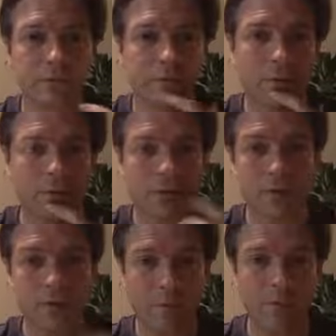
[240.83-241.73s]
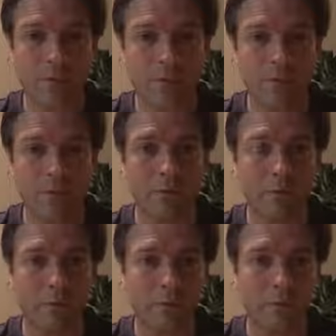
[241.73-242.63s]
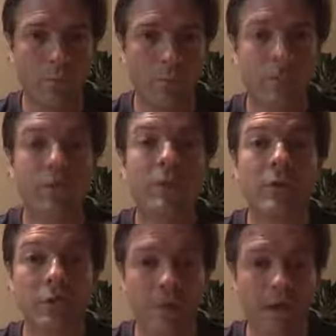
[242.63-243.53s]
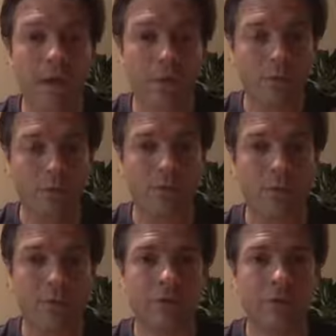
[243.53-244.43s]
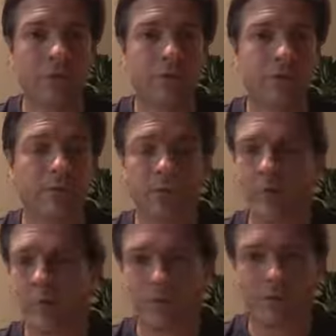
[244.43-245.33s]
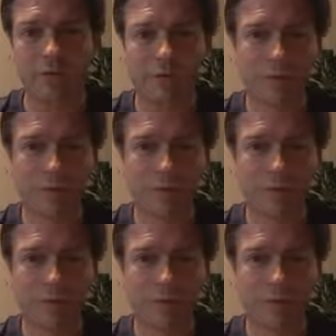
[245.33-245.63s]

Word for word: You're not accepting now. You're not, to you, now is not good enough for some reason.